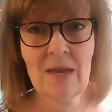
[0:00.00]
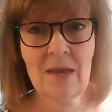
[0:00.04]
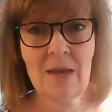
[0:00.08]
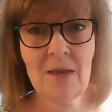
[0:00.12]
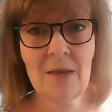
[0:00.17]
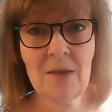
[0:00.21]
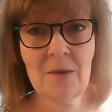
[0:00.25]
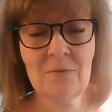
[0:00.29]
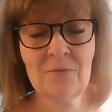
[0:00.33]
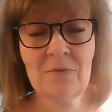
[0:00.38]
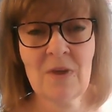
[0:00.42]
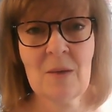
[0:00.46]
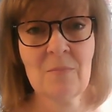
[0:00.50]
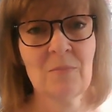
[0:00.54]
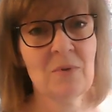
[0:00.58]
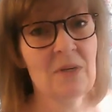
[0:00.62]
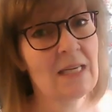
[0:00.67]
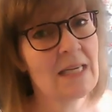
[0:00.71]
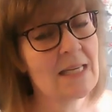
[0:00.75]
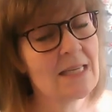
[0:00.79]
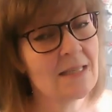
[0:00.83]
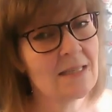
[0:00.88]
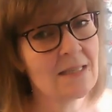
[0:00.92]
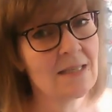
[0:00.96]
uh,
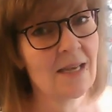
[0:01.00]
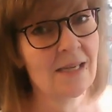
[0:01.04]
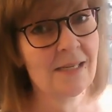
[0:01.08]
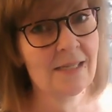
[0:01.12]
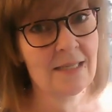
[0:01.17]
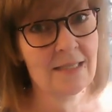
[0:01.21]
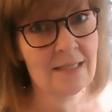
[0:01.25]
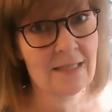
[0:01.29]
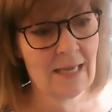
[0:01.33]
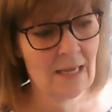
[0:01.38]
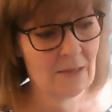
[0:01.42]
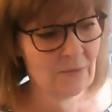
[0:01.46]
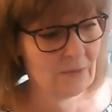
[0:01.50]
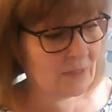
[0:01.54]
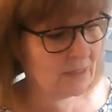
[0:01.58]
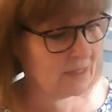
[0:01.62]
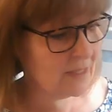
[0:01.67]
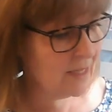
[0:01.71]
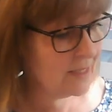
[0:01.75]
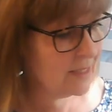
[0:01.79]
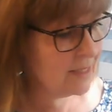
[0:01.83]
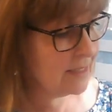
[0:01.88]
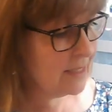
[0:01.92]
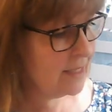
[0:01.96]
fabric fabric as
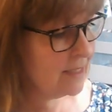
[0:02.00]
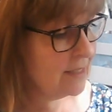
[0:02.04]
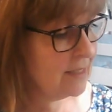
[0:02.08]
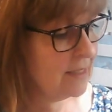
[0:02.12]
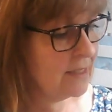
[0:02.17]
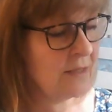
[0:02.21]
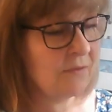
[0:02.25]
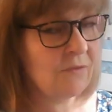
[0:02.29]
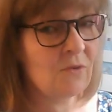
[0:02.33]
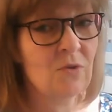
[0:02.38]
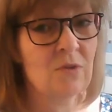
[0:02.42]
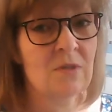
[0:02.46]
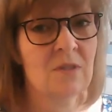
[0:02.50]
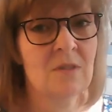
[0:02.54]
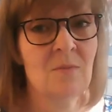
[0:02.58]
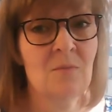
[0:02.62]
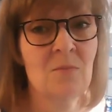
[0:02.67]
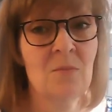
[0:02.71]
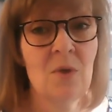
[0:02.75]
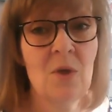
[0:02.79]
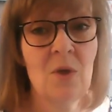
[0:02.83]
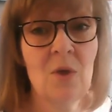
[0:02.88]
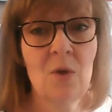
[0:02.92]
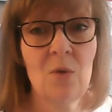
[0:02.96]
outside and then I've got
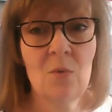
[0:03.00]
some